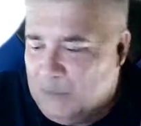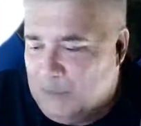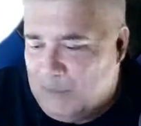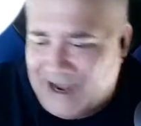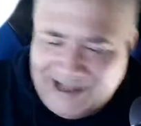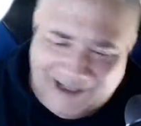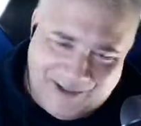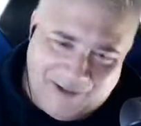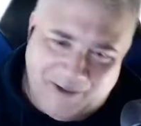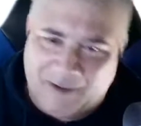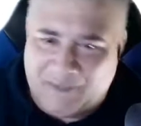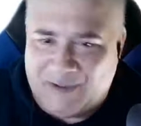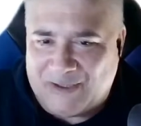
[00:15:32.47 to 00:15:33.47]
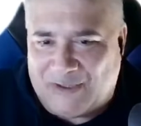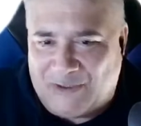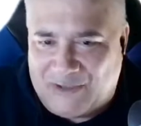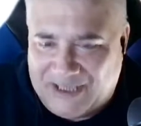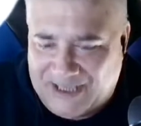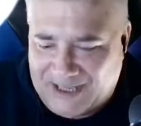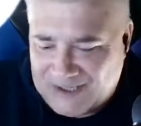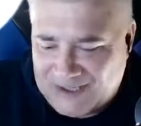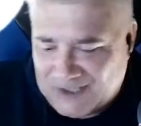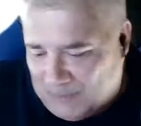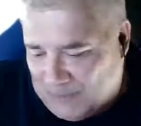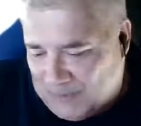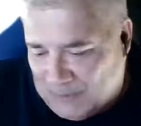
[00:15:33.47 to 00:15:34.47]
pile on the mustard and
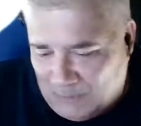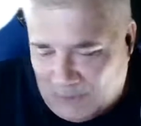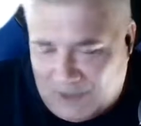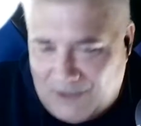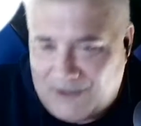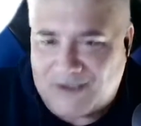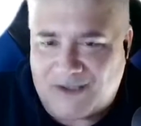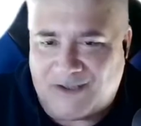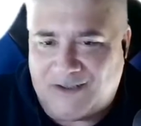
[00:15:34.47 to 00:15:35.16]
ketchup and the relish